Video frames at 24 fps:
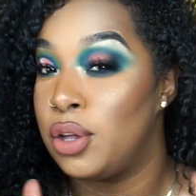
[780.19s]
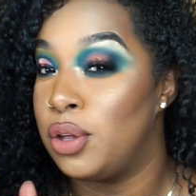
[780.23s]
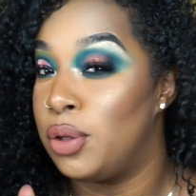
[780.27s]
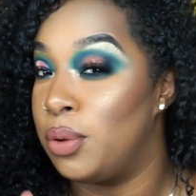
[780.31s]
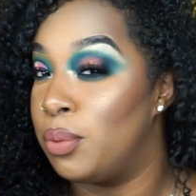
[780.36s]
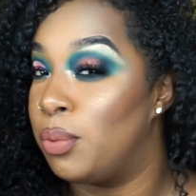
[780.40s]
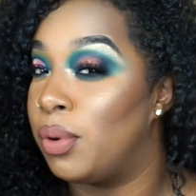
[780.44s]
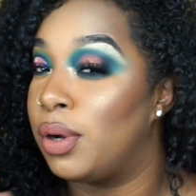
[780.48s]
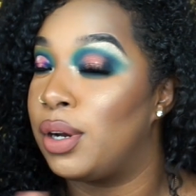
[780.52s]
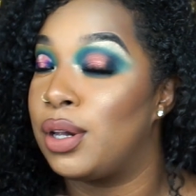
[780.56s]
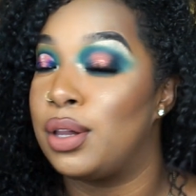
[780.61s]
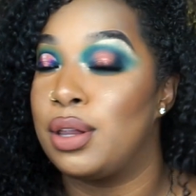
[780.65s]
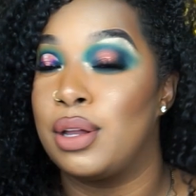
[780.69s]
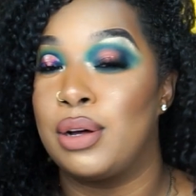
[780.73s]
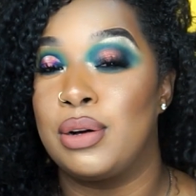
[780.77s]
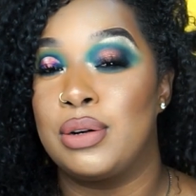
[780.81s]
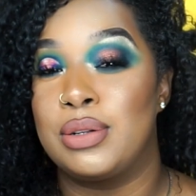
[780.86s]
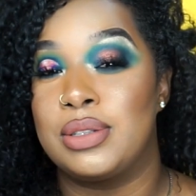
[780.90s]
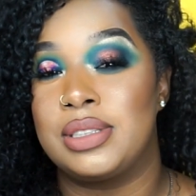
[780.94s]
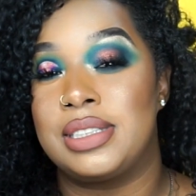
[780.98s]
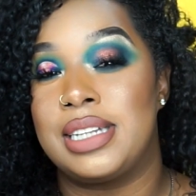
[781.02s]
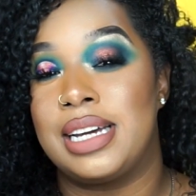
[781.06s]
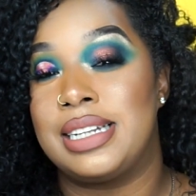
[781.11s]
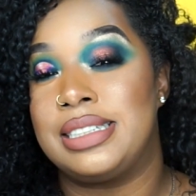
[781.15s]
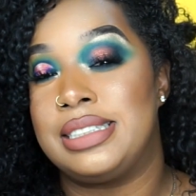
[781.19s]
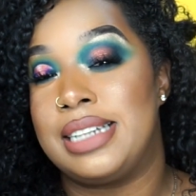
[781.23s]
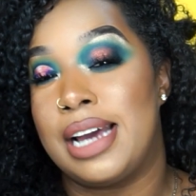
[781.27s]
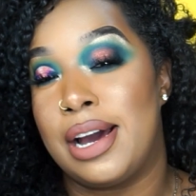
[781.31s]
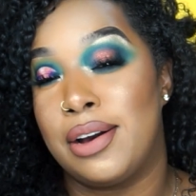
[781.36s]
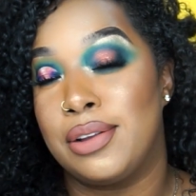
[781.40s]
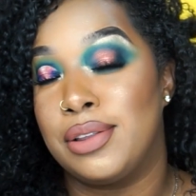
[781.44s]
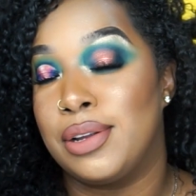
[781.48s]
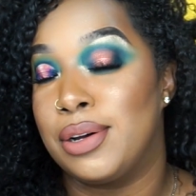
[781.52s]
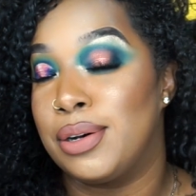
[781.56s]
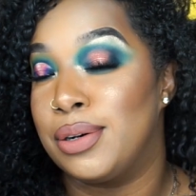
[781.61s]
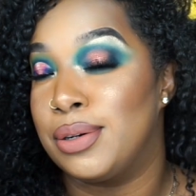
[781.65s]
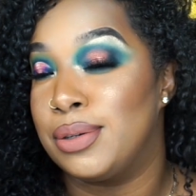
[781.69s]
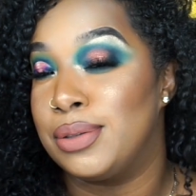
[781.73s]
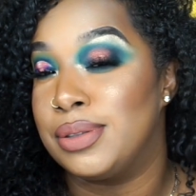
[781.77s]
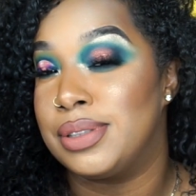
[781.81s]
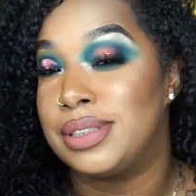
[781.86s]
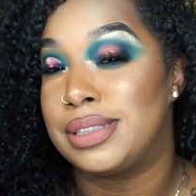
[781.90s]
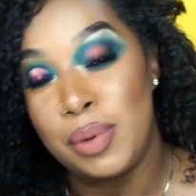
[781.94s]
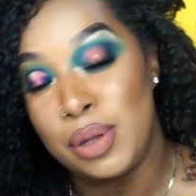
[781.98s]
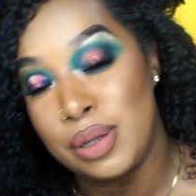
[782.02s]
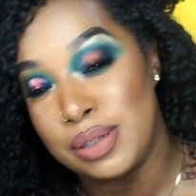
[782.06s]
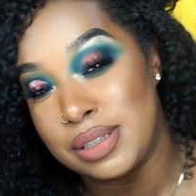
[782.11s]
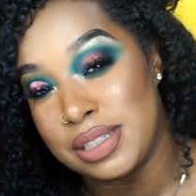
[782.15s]
You're one of those that
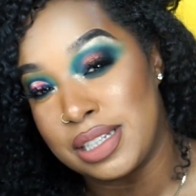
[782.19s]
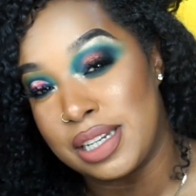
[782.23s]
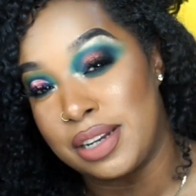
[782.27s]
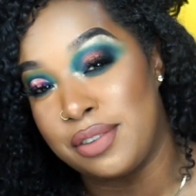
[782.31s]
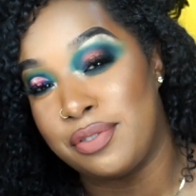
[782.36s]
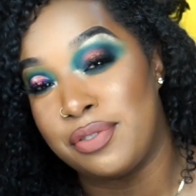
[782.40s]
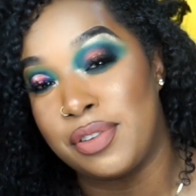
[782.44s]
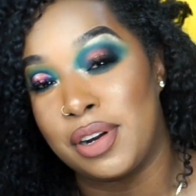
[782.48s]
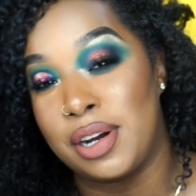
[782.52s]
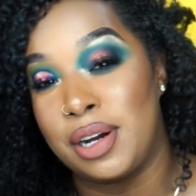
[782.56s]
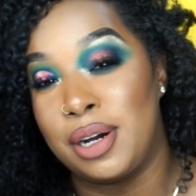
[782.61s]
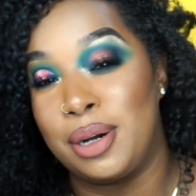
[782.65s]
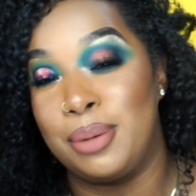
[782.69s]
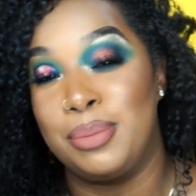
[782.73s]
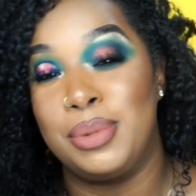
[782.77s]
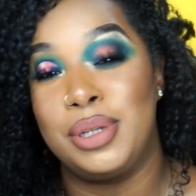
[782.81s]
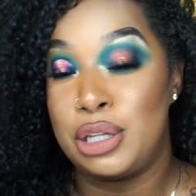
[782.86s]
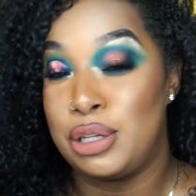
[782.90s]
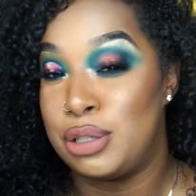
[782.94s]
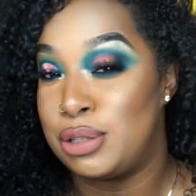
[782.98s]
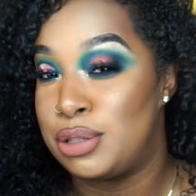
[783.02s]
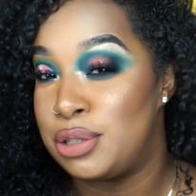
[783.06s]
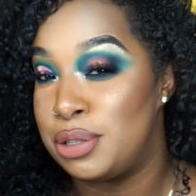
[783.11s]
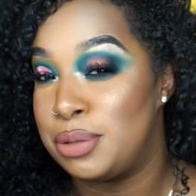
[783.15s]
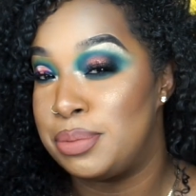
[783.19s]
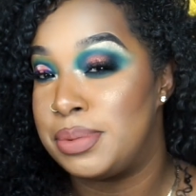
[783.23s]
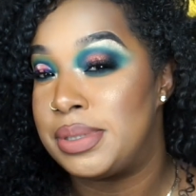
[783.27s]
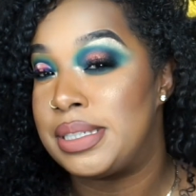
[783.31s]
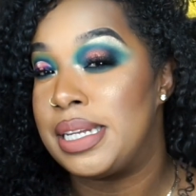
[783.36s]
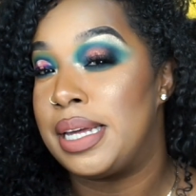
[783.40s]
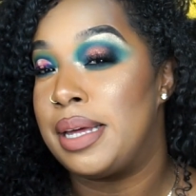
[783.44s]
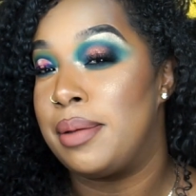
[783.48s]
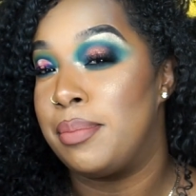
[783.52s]
download music from YouTube to